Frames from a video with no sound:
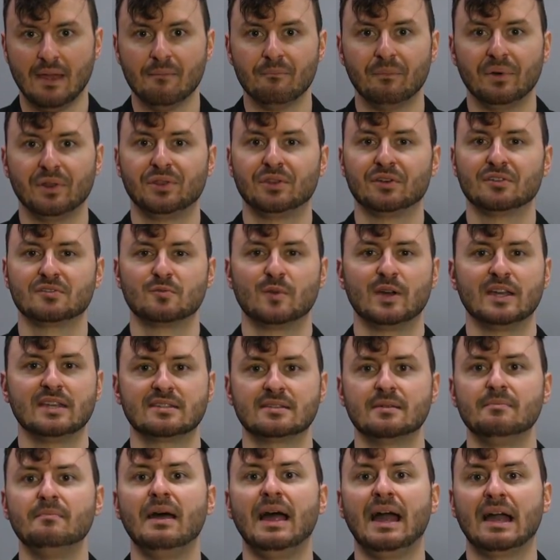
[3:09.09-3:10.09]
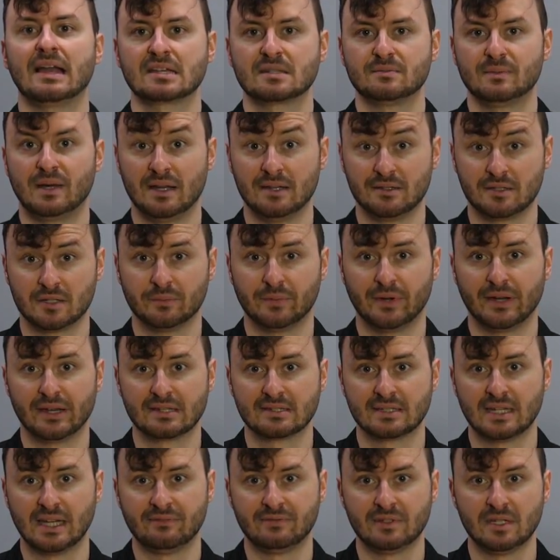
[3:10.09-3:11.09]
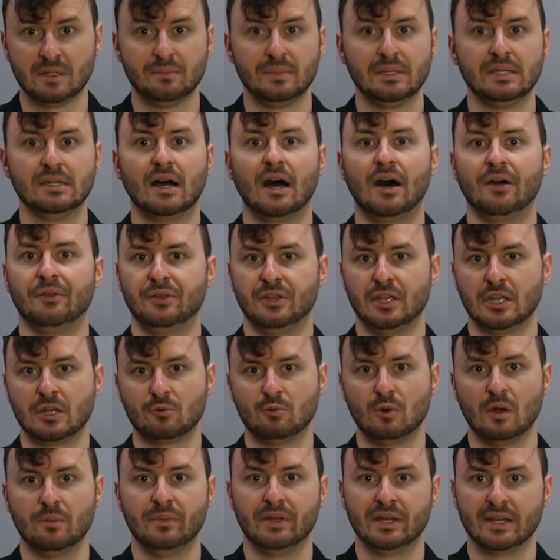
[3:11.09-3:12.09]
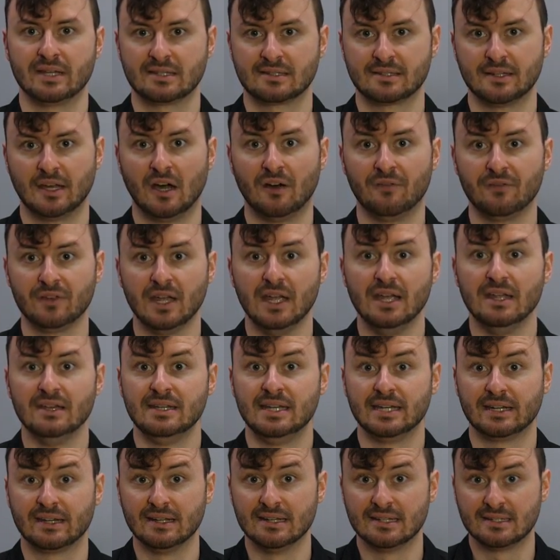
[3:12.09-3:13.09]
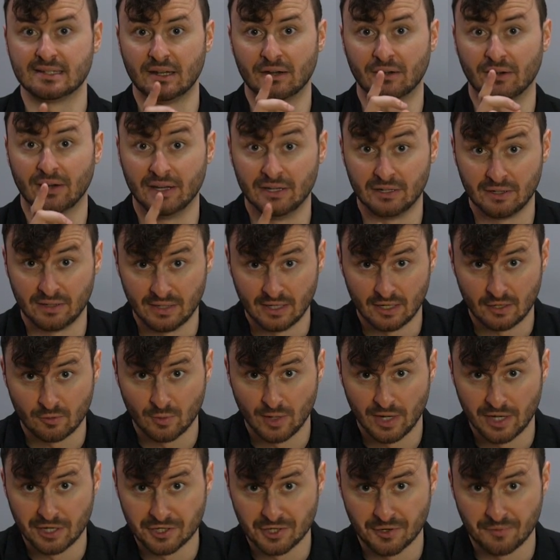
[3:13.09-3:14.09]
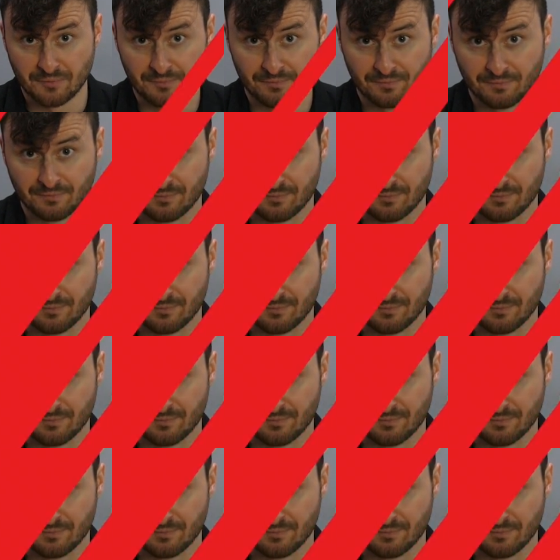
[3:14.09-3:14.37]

But there's ways to maximize your bike safety beyond the equipment itself to consider into the equation.